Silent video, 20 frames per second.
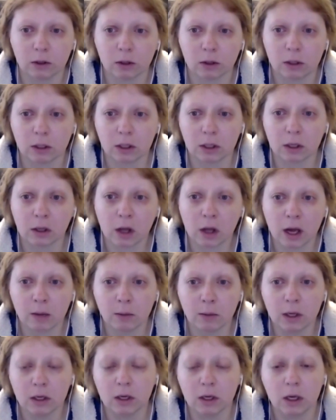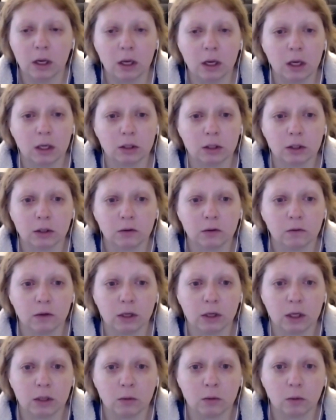and climate and just
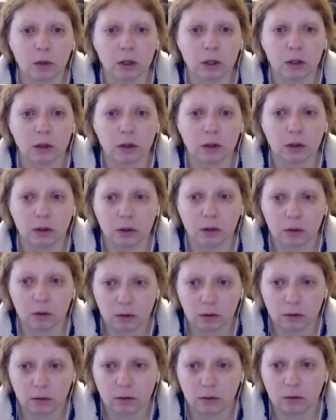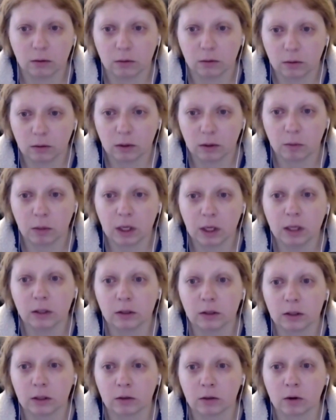fit in with the
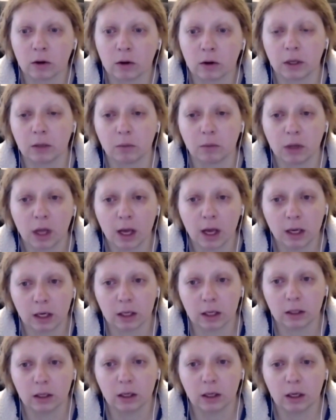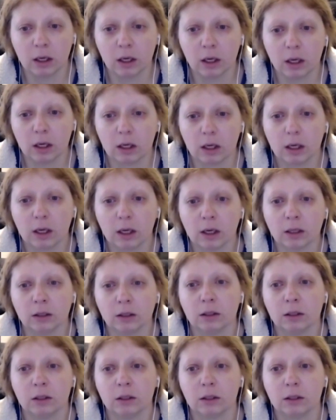beings that are on that planet.
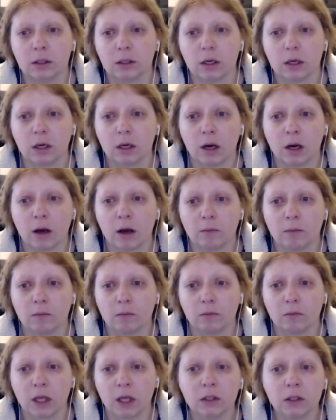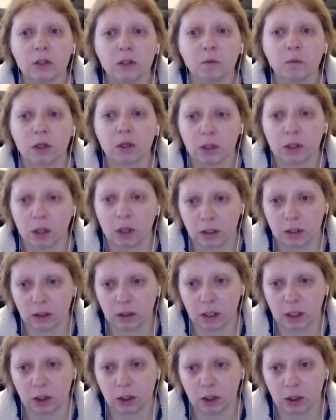And that's a
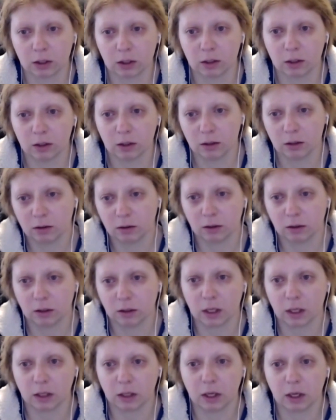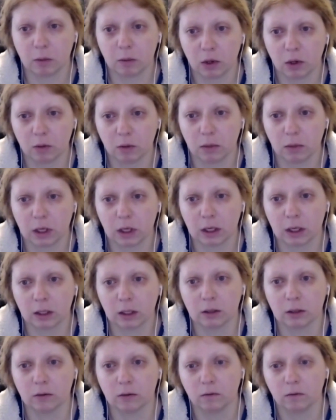specialization that they put me
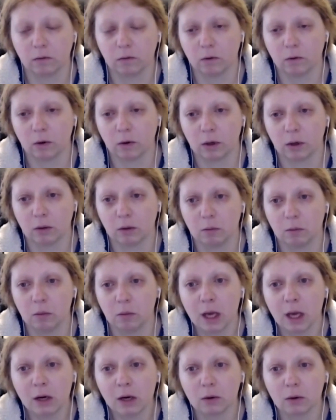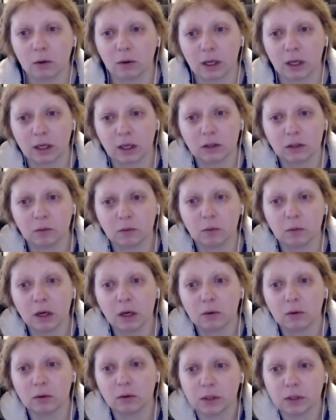in for medical, I guess
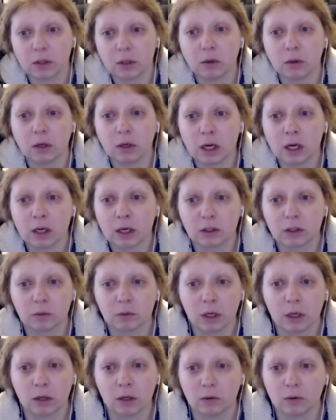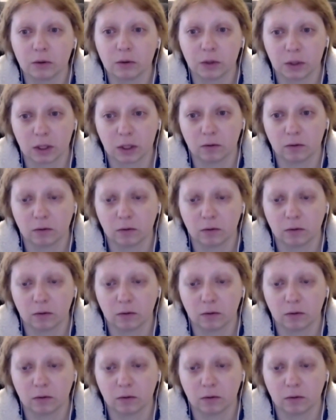medical, cybernetics, medical stuff.